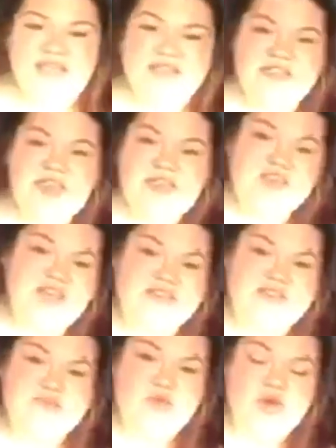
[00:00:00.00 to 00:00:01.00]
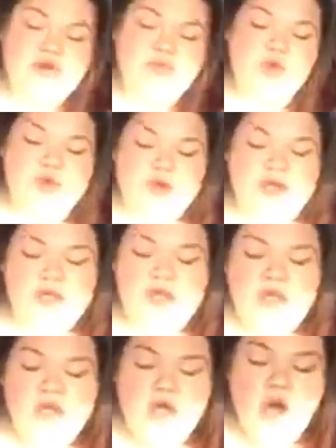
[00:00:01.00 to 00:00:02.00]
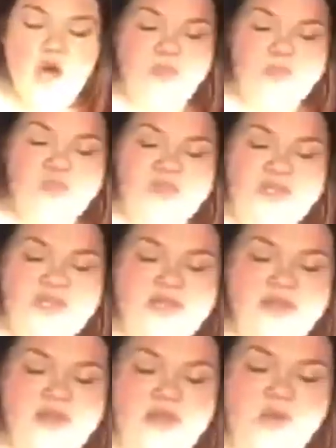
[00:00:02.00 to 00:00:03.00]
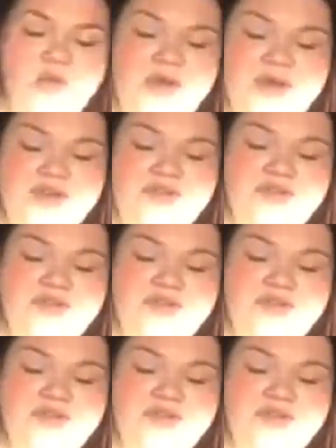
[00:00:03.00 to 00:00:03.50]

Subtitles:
that trust more and more openly with,